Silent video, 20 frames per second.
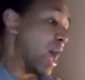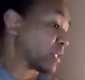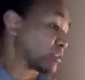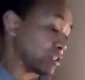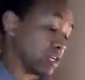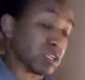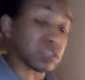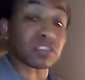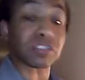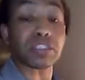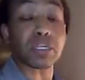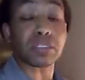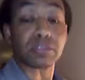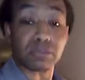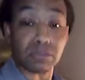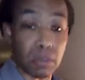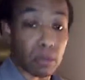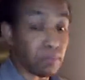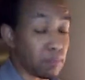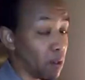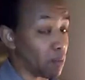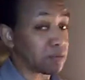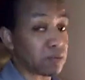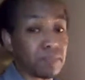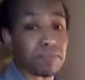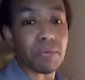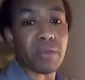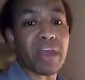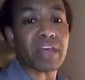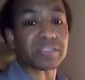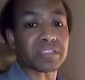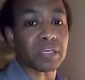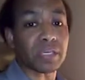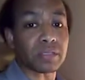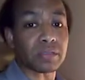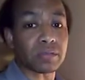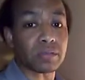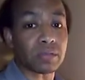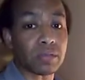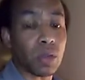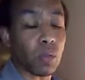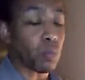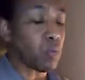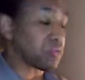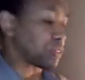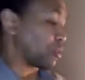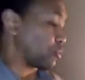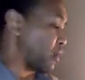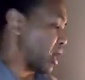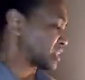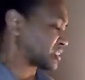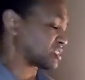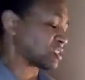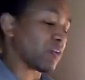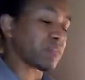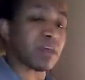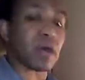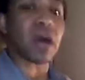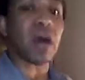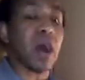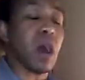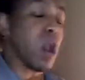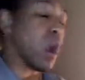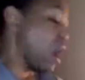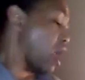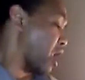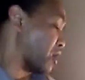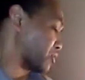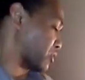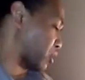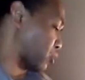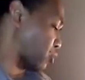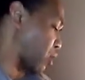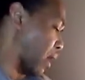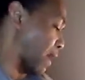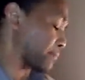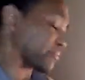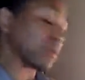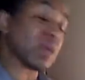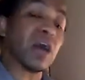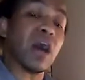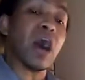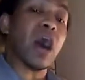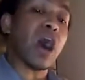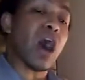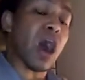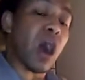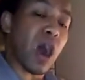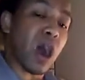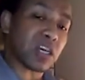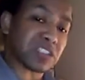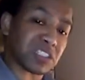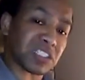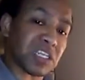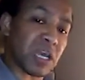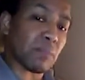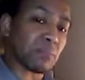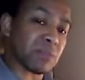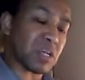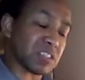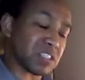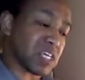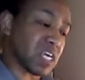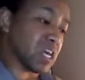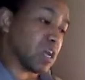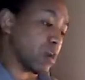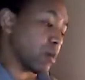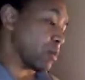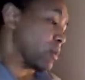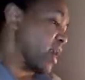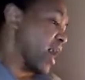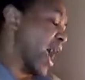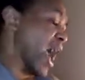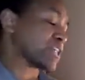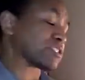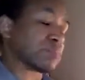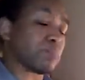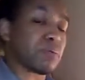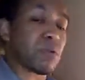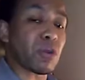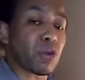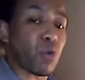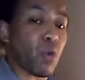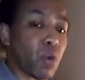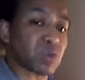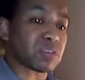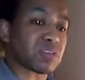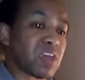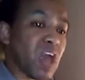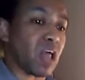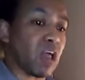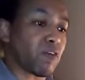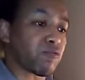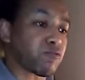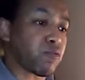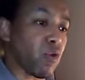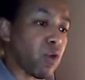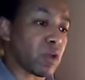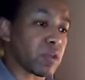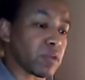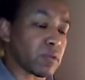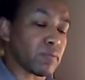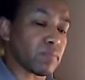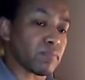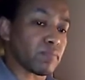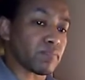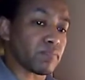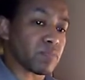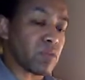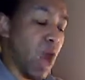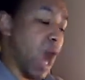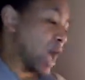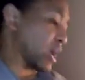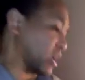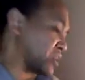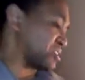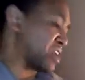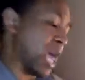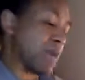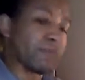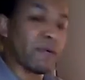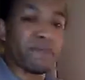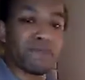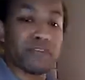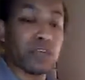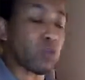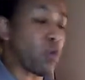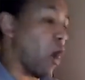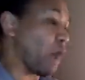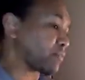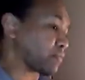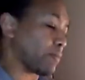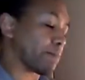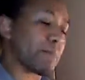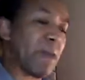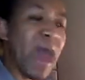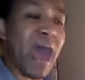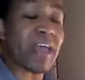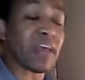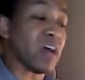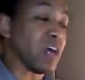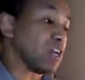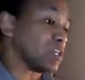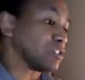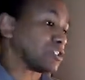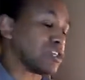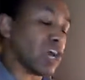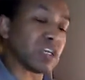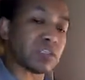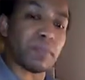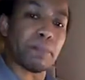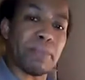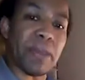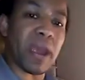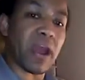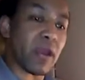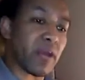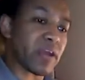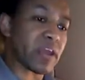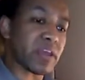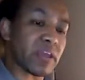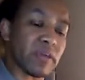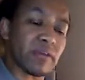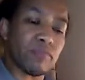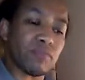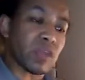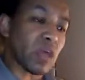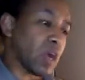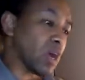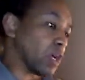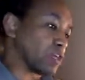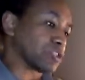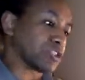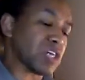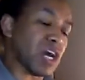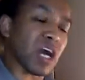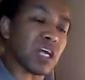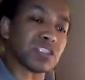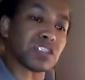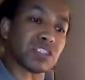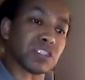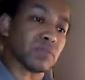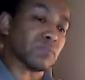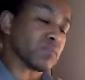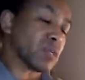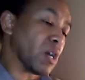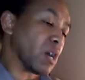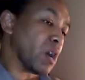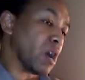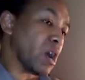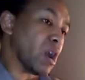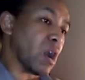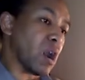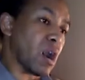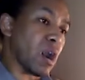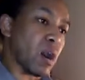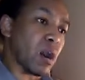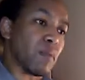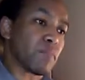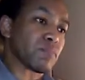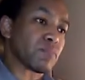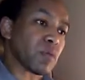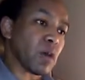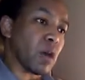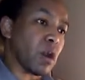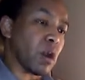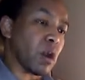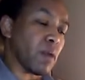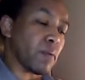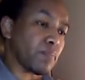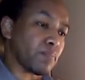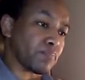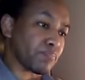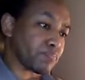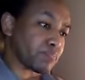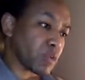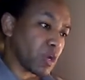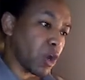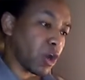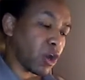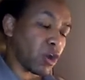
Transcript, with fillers: And that is to, to, to prison with the rest of the uh, corrupt uh, assemblies here at Superior Courts of California. I can name a few off the bat Judge Barry, uh, Judge uh, um,